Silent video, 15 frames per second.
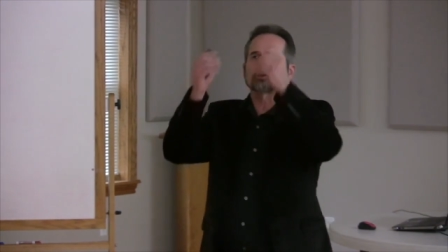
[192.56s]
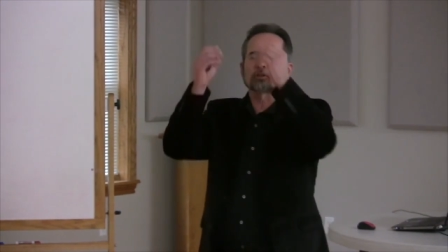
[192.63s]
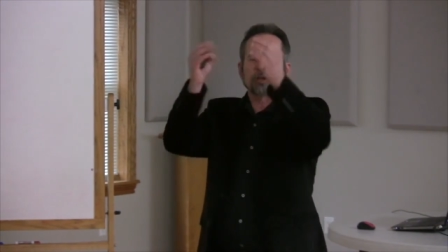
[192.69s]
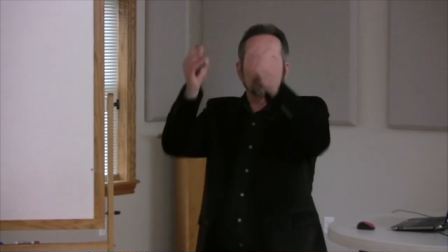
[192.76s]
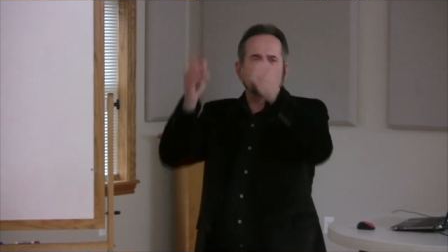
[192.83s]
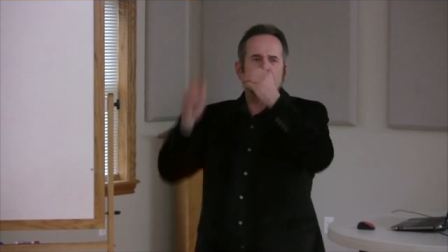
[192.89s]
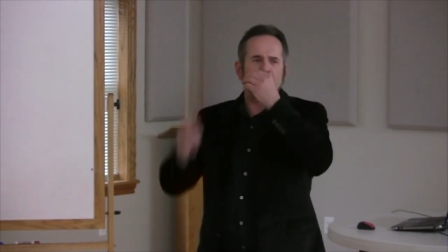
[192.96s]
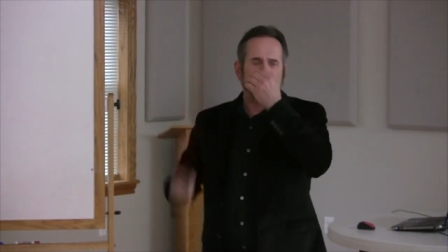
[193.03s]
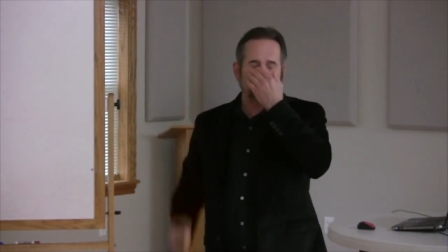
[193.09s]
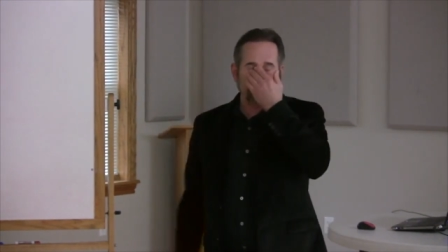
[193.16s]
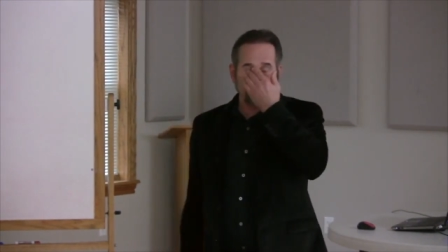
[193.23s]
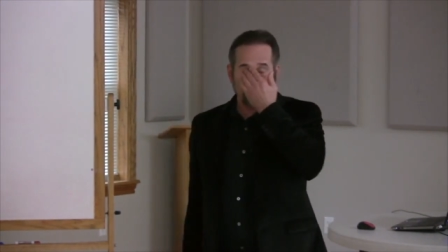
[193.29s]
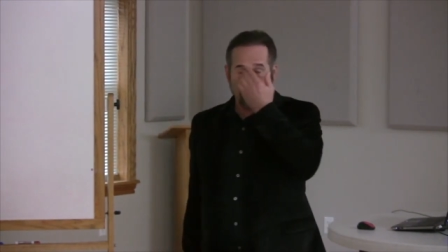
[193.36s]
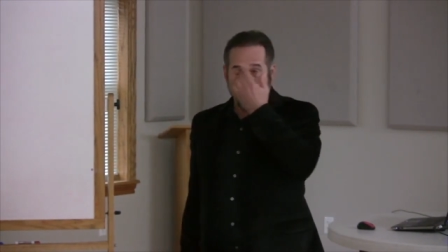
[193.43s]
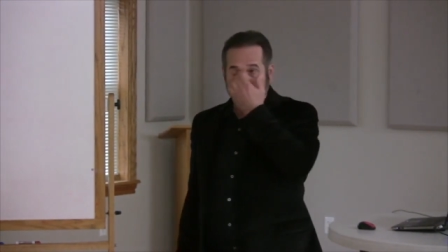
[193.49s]
of stone, the Ten
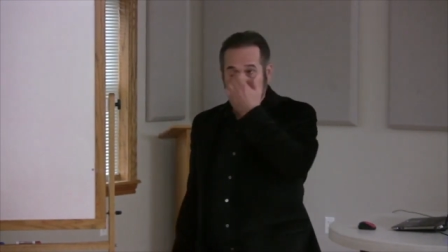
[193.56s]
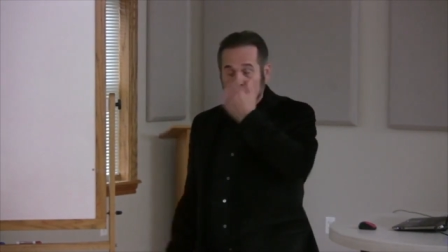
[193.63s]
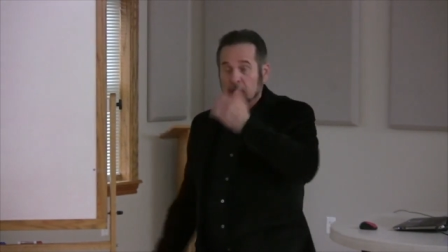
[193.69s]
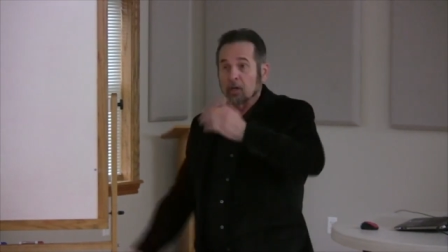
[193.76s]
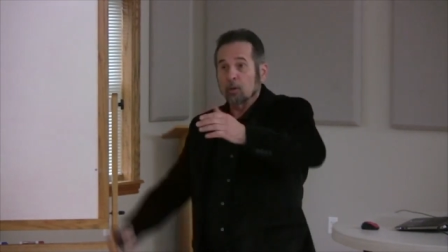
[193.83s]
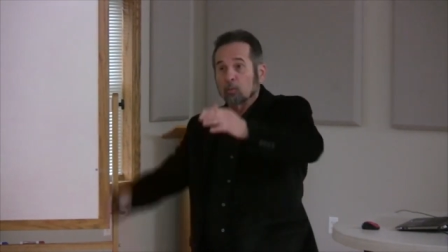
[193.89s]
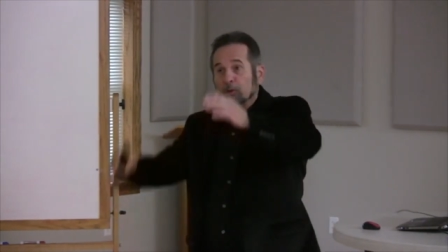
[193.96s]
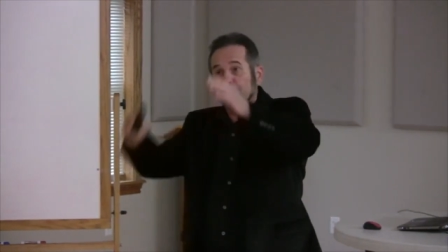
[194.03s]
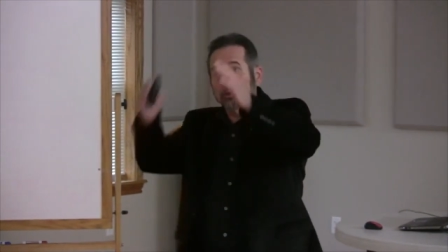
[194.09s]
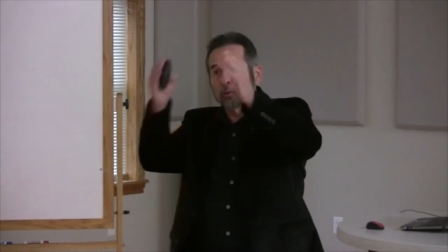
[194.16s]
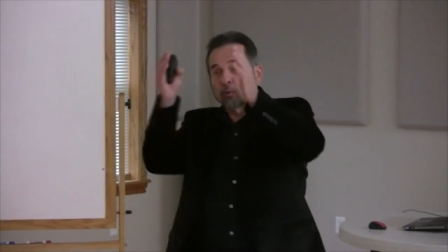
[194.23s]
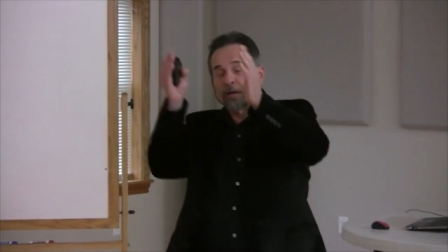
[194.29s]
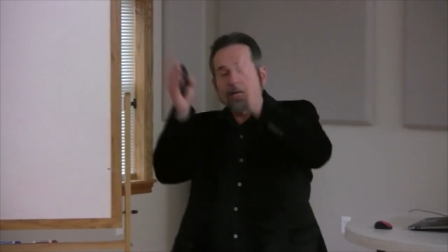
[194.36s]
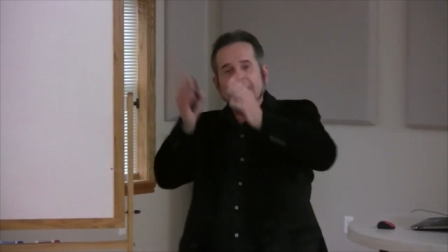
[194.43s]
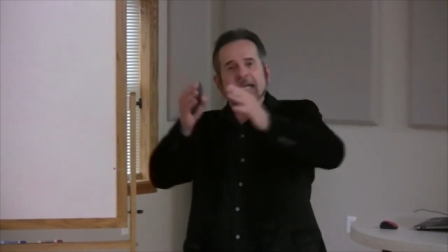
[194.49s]
Commandments, would you
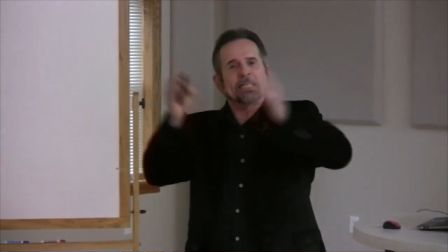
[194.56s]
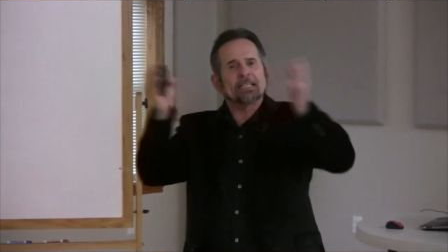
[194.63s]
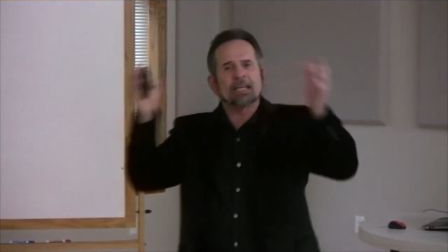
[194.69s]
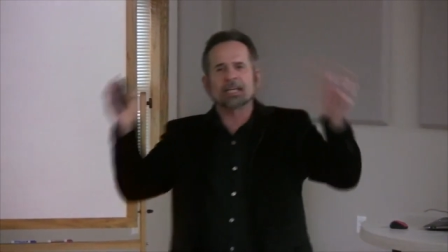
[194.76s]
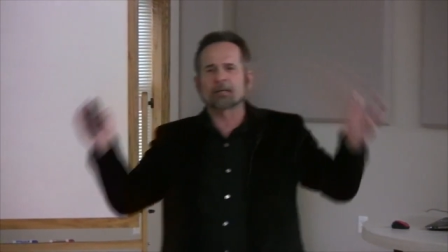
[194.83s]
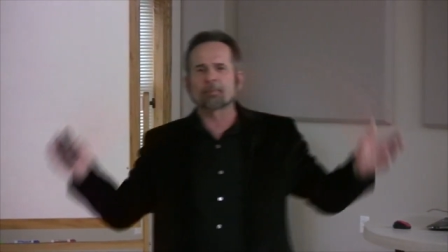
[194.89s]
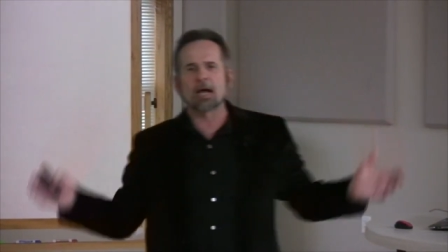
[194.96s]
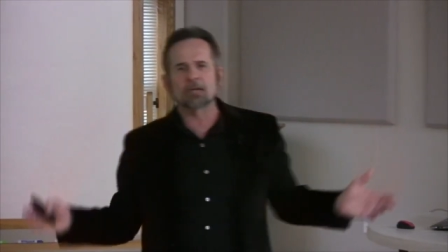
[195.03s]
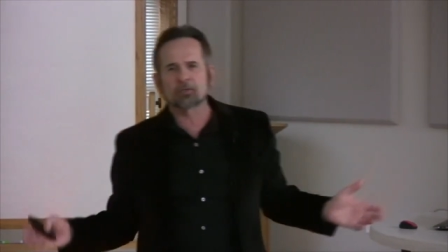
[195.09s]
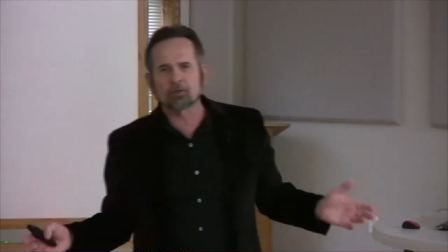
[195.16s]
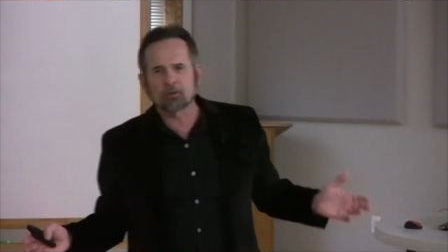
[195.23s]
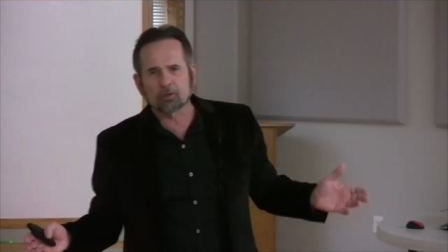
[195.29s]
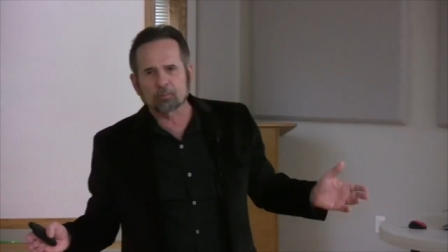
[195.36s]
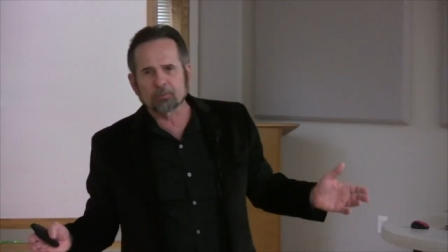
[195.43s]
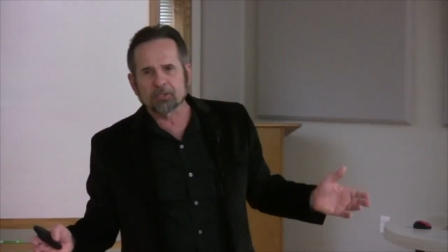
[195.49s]
read anything about
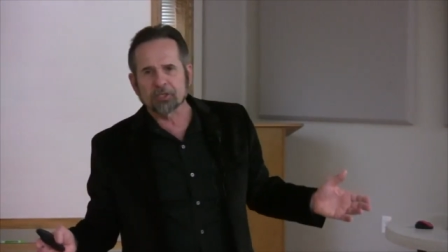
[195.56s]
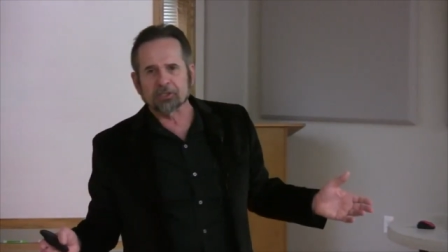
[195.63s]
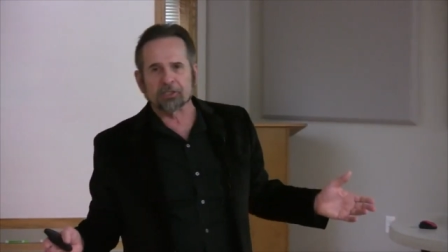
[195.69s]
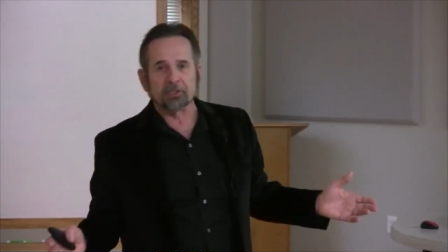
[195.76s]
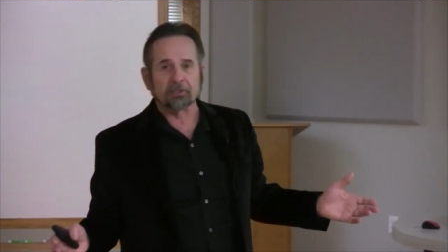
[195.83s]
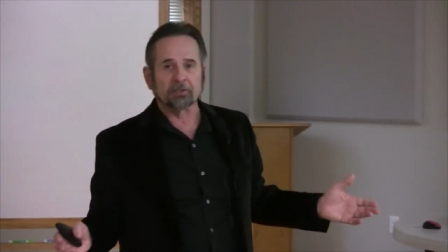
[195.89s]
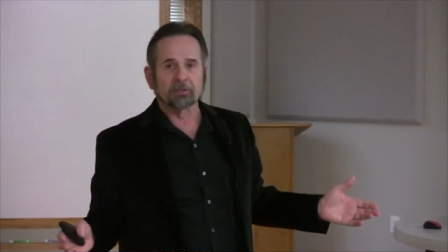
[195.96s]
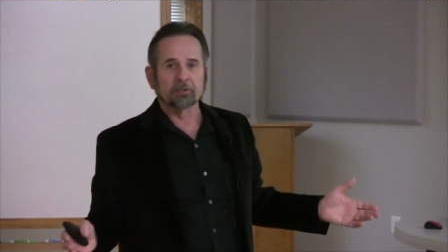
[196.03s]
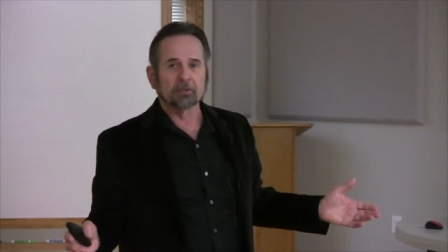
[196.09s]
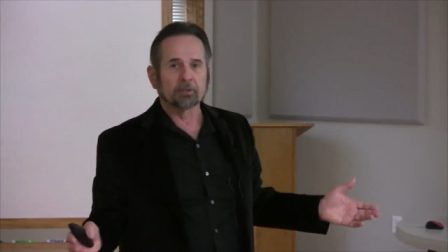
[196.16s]
circumcision?